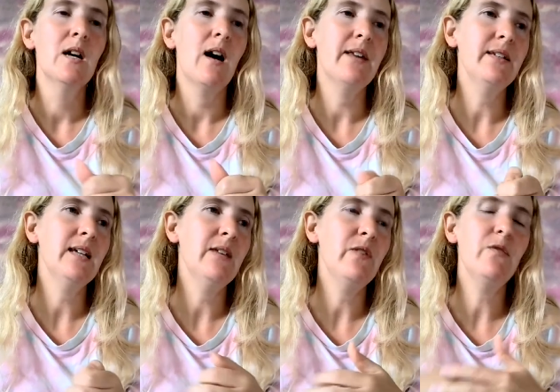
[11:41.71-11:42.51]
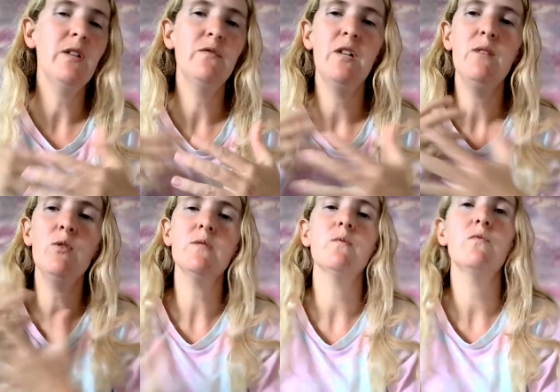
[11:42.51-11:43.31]
I think if, if, if he
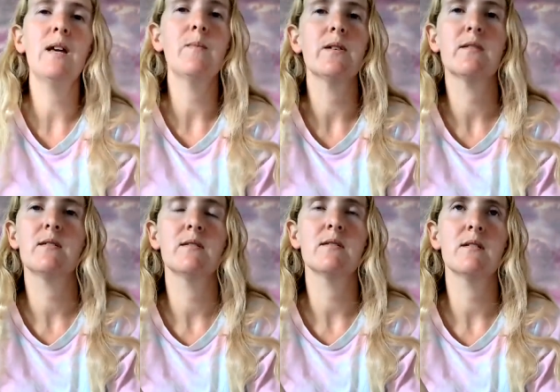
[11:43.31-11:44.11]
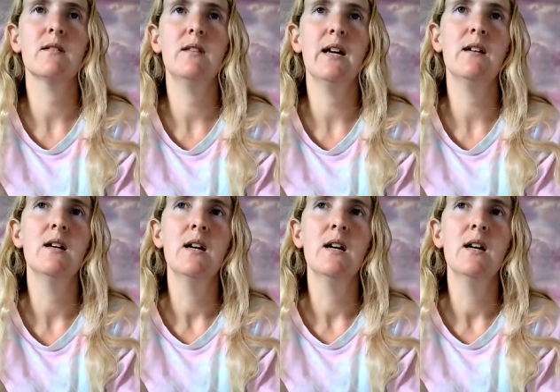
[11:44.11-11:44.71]
wasn't famous, then